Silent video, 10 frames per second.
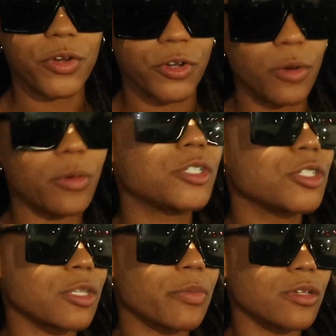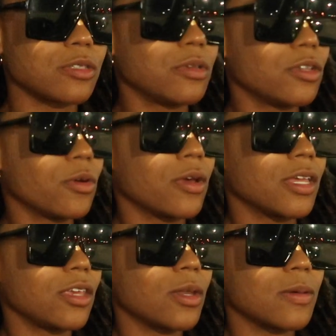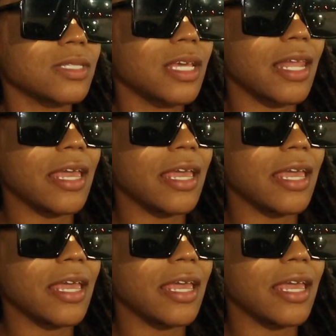You're doing what you're supposed to be doing. You know what I'm saying?